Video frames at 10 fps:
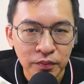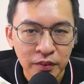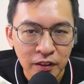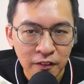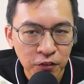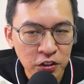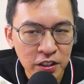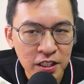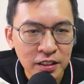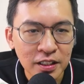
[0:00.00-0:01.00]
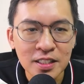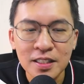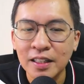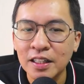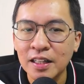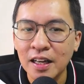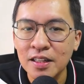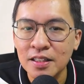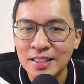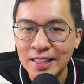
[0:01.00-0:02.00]
Firstly, this 99
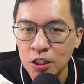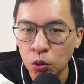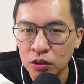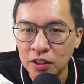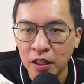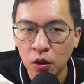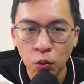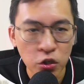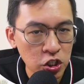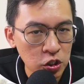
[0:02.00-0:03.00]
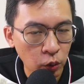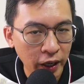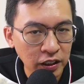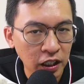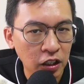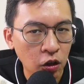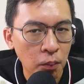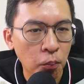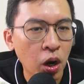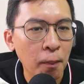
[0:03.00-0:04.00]
years leasehold site, which is located along
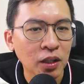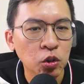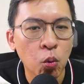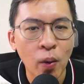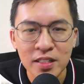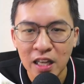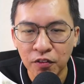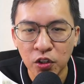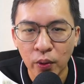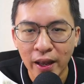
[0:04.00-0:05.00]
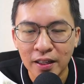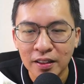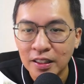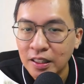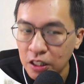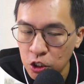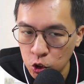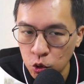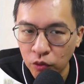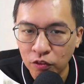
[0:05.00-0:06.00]
Bukit Batok West Avenue 8, is
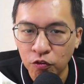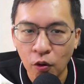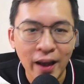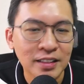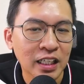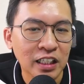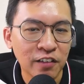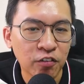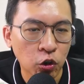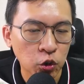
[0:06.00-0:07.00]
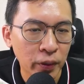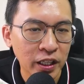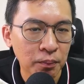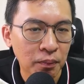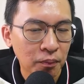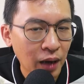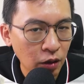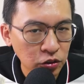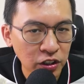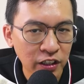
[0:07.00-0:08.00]
zoned for executive condominium
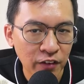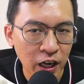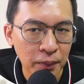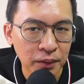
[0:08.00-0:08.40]
housing development.